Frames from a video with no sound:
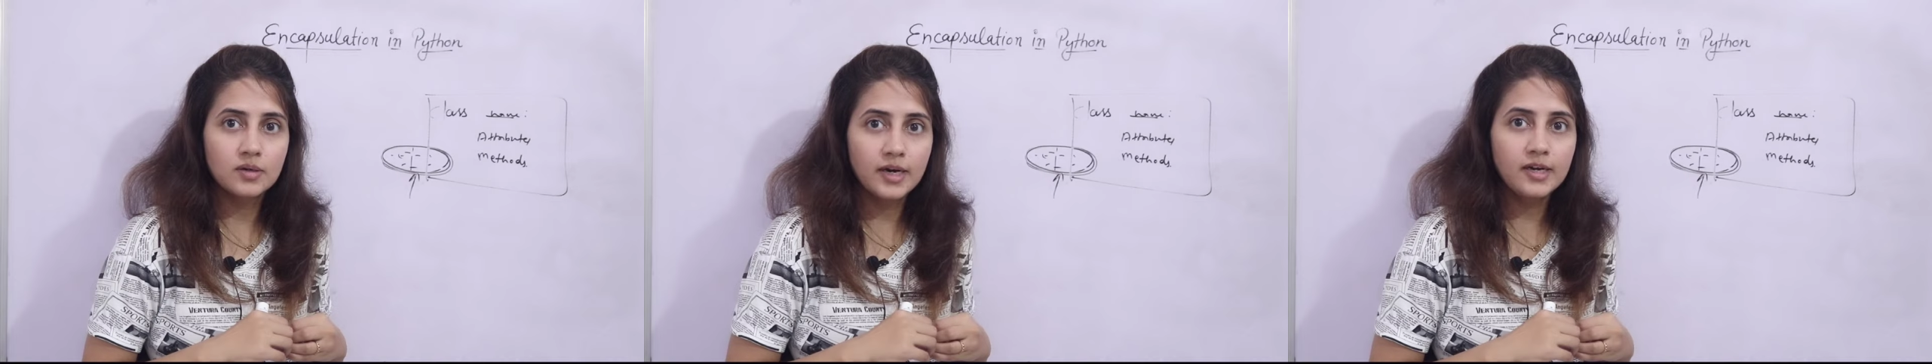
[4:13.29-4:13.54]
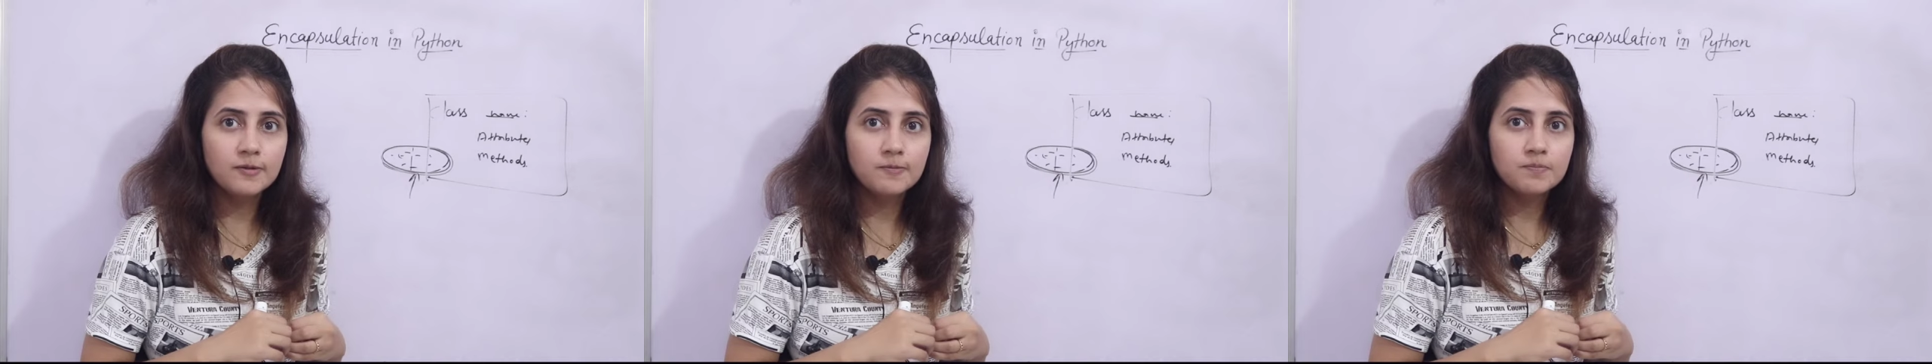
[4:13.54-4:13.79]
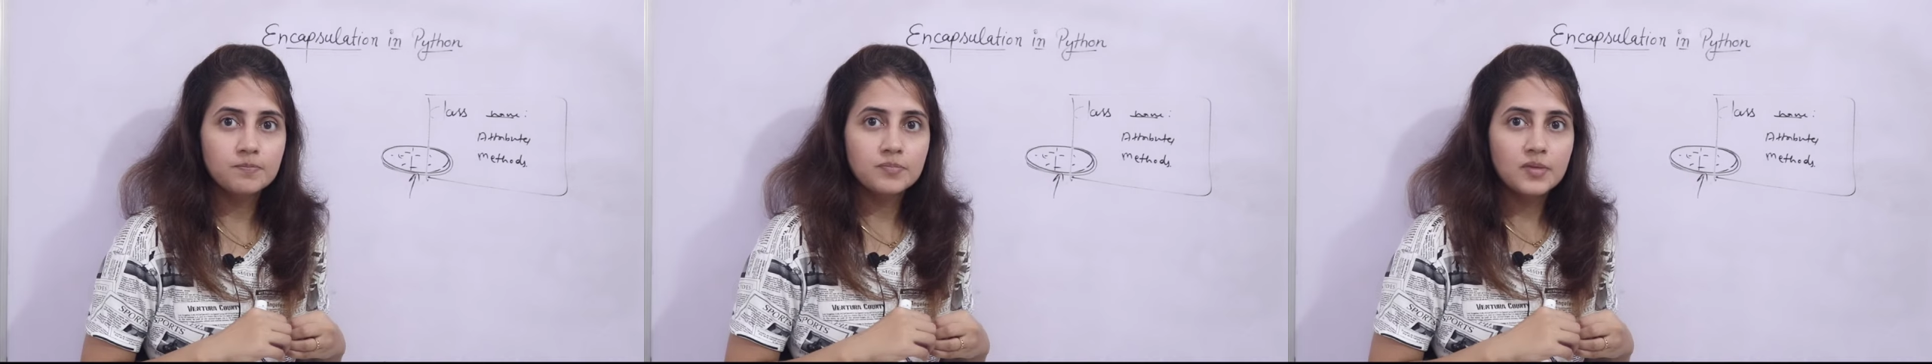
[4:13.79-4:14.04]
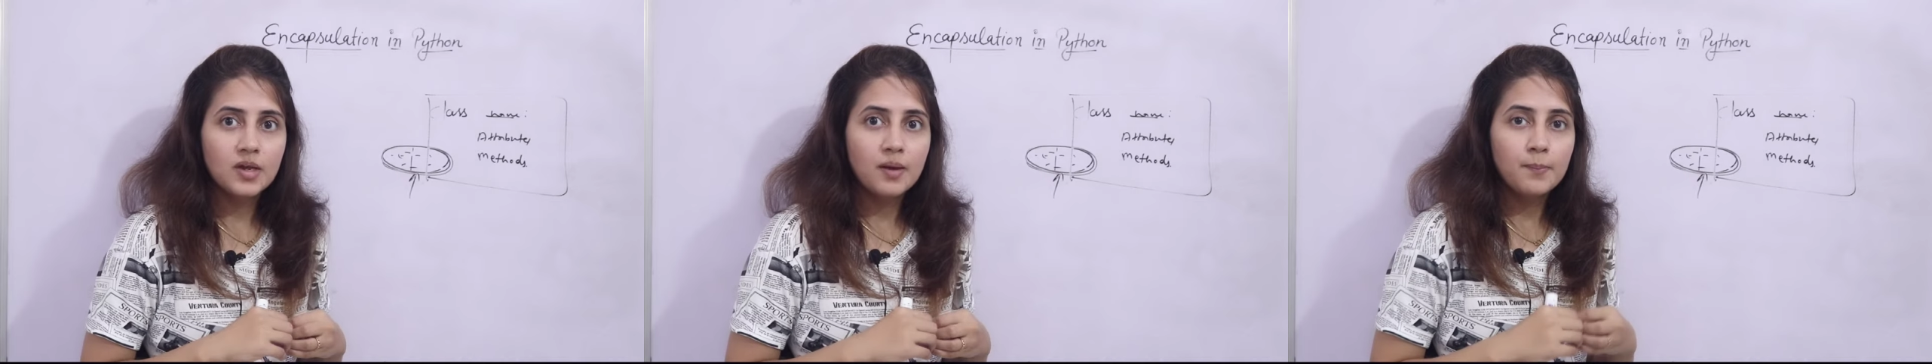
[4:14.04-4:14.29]
right?
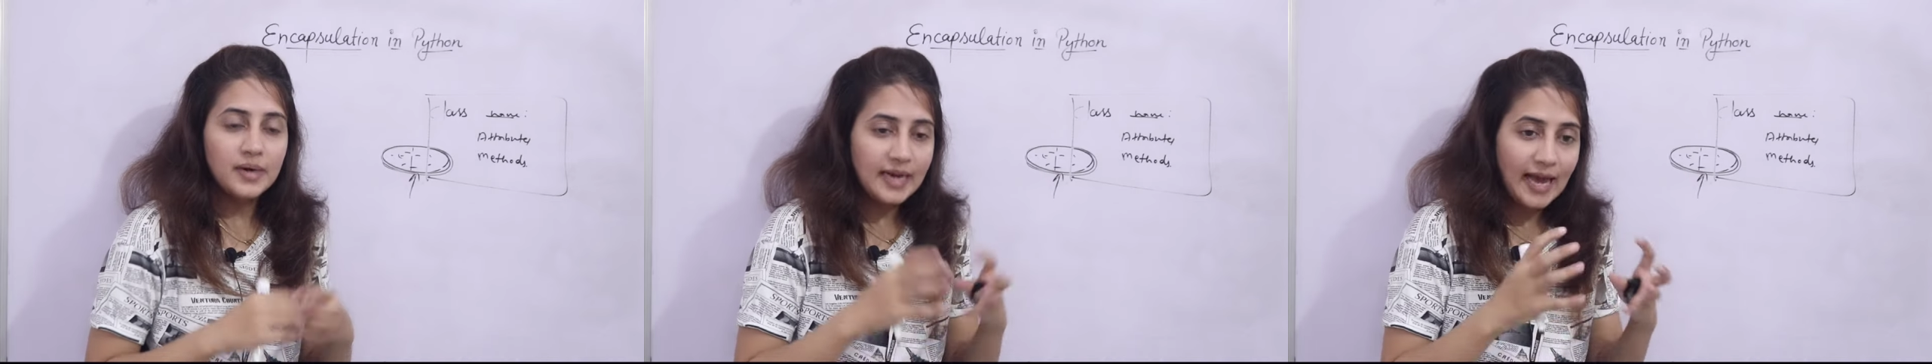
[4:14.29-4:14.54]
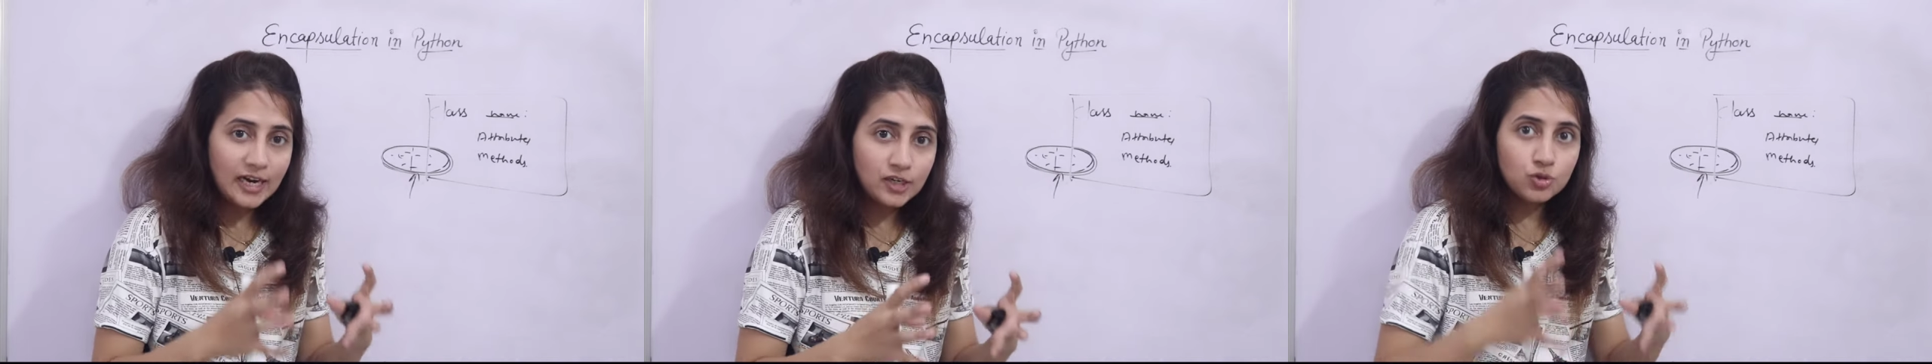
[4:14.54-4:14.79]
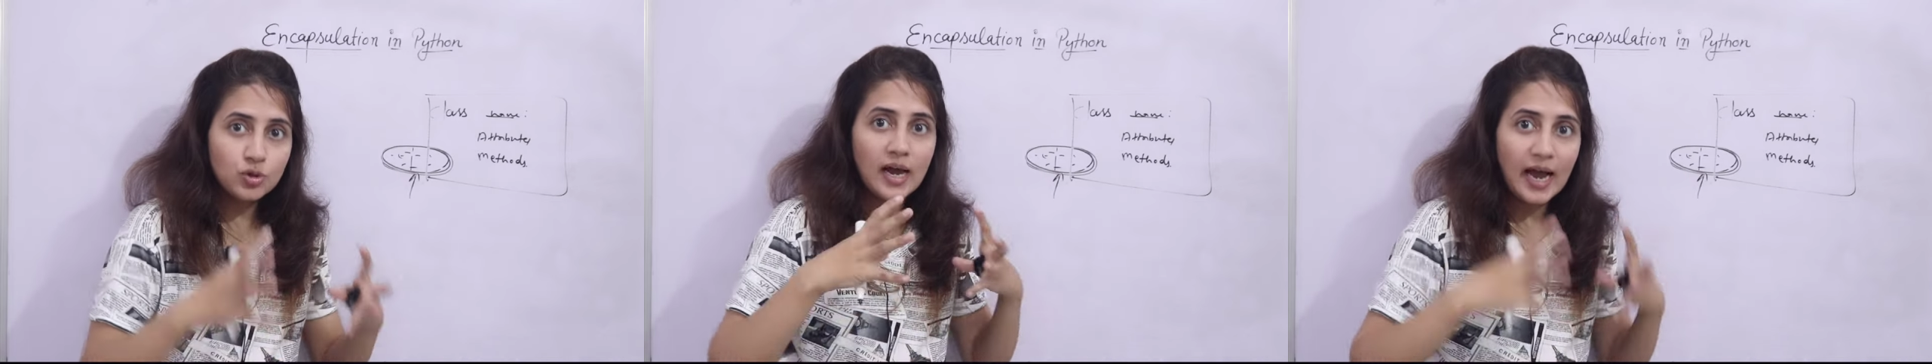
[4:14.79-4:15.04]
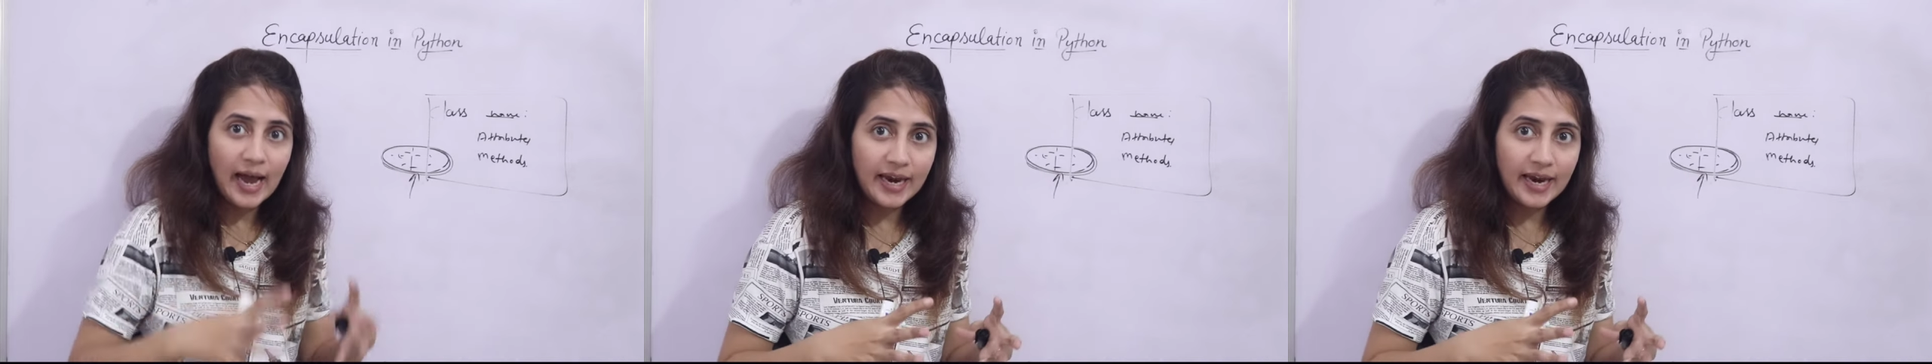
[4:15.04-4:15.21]
But actual